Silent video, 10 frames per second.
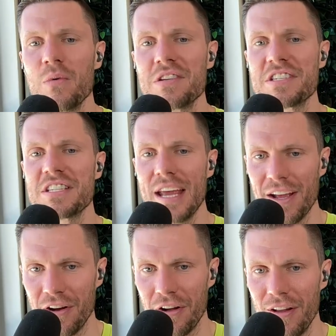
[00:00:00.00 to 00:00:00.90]
was
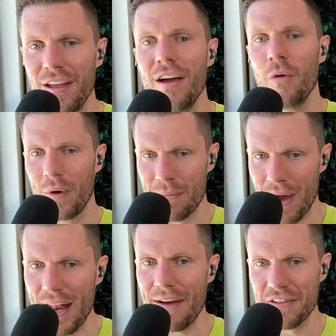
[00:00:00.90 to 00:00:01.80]
single we
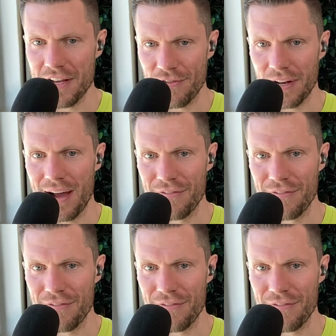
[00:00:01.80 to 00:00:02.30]
might have a different